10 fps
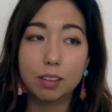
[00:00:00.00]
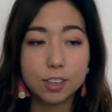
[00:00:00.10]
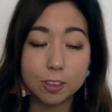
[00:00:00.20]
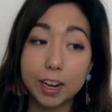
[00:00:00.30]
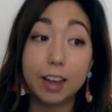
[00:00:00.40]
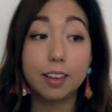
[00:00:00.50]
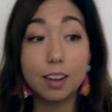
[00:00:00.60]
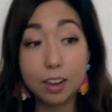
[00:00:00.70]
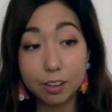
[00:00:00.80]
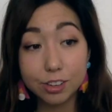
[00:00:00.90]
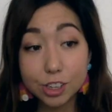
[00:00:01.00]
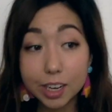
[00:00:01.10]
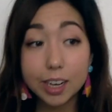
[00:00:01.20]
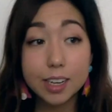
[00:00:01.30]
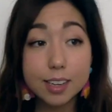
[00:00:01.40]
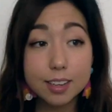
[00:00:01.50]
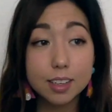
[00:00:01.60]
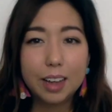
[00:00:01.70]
So they had that little chase.